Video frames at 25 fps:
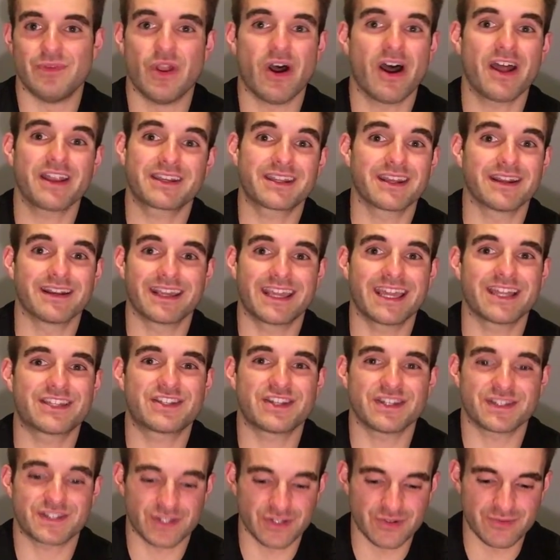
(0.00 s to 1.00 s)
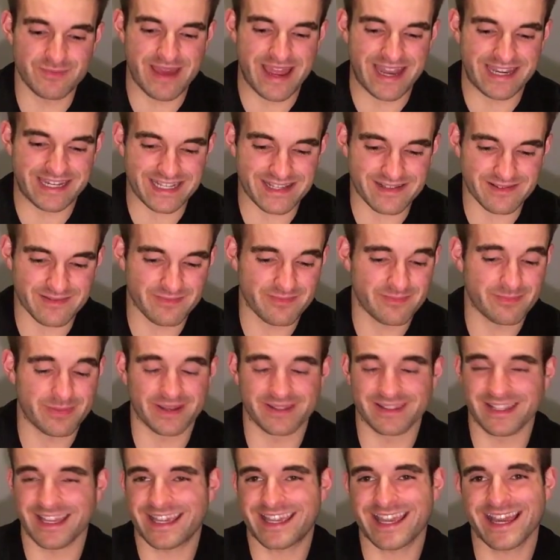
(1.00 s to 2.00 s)
not gonna get you too many,
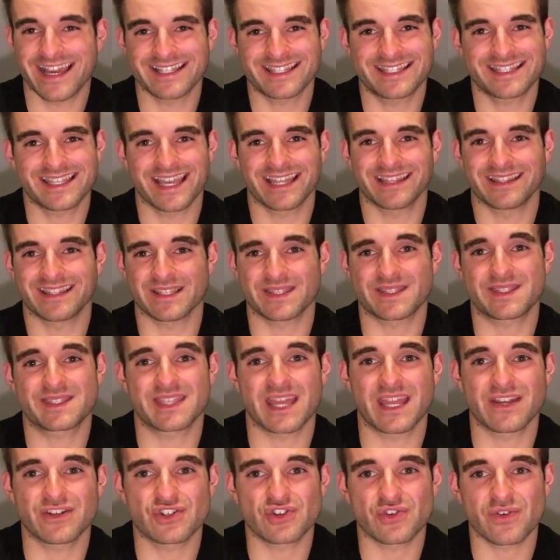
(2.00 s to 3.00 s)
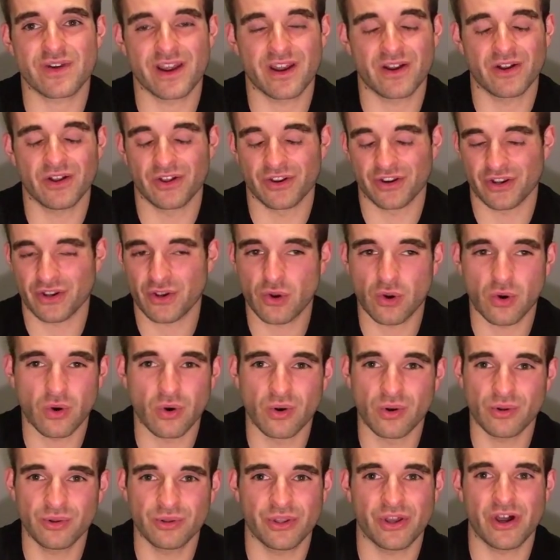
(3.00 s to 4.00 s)
but like I said, the scent trail on a
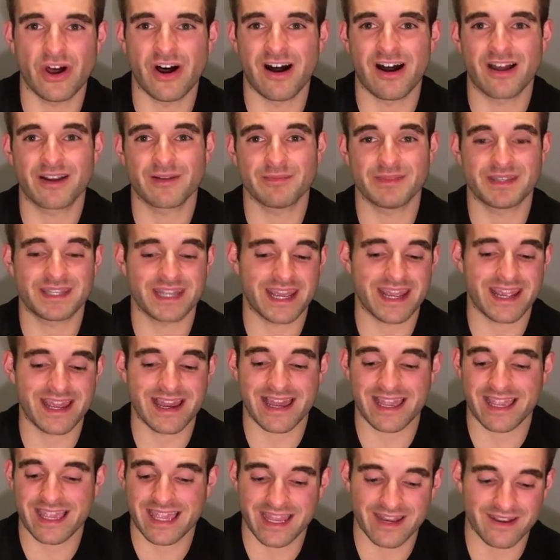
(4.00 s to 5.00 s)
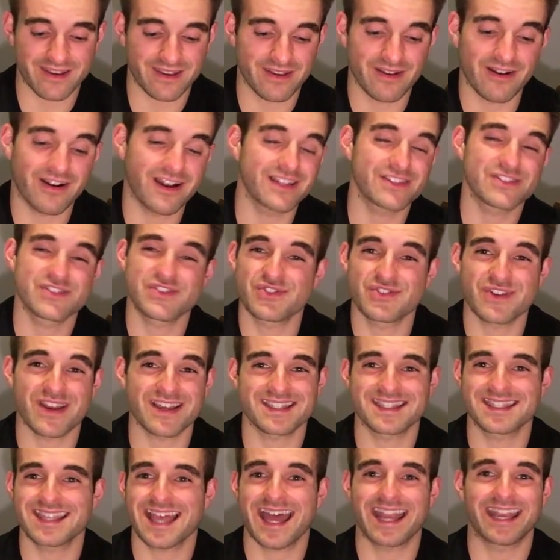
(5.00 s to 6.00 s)
cold autumn day, I cannot
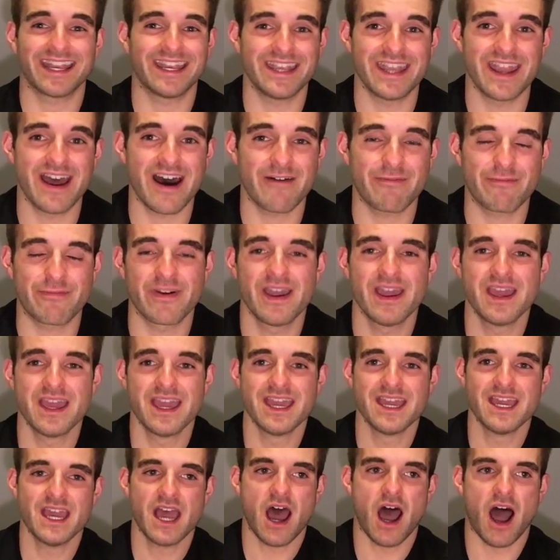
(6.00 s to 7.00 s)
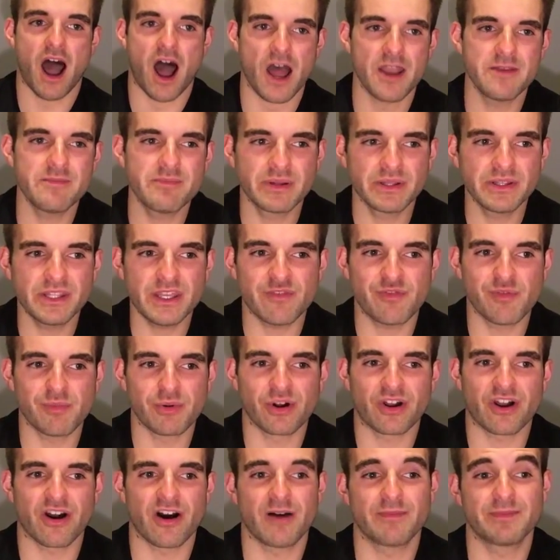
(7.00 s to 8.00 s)
stress that enough.
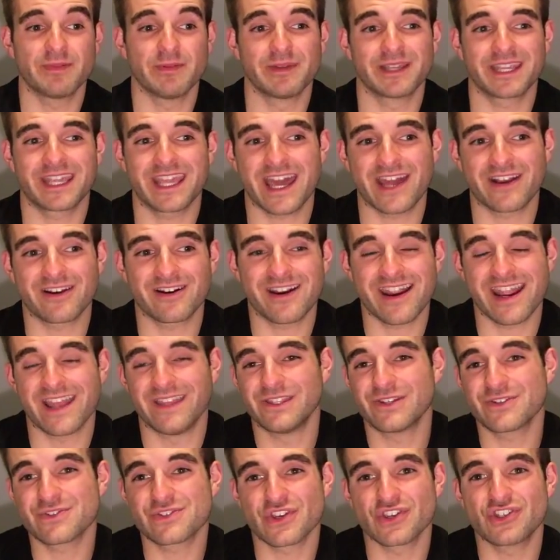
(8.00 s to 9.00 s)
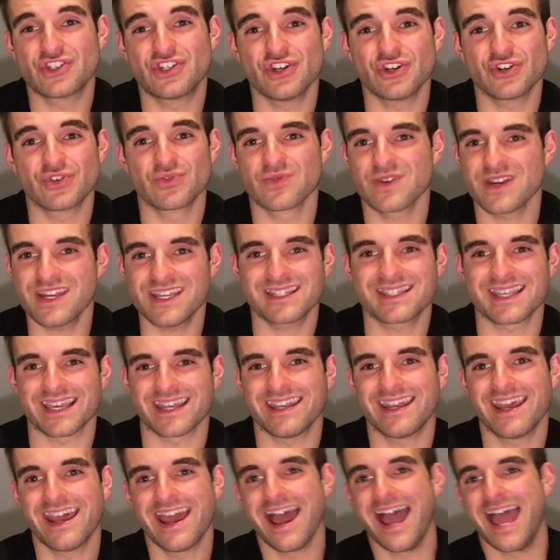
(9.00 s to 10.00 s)
Unbelievable compliment getter, and there's a good
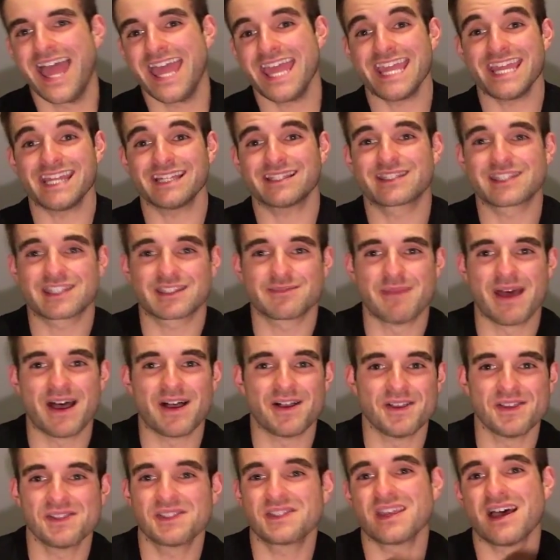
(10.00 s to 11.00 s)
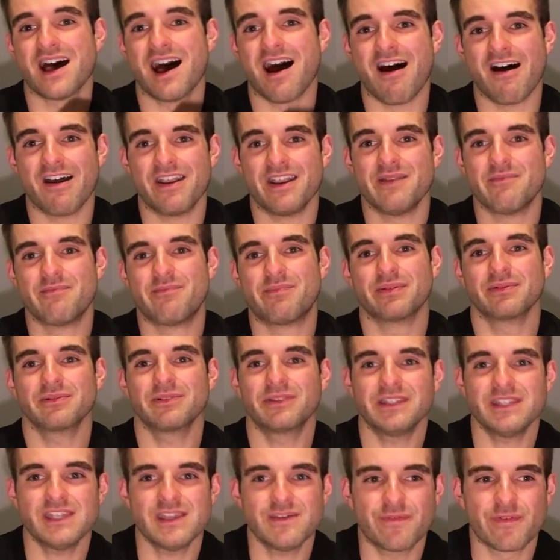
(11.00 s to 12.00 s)
reason. It smells
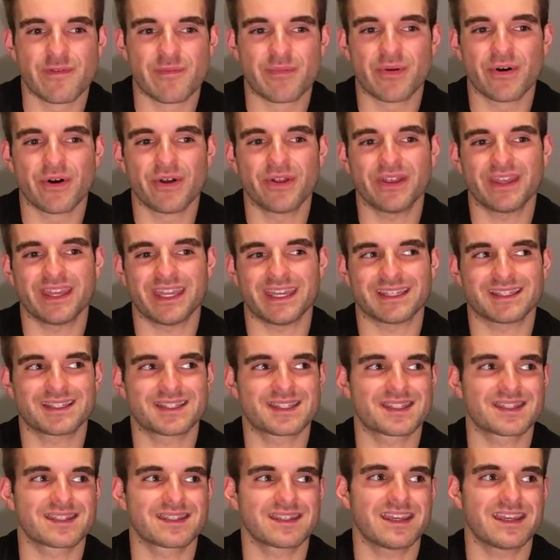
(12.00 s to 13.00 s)
unbelievable. It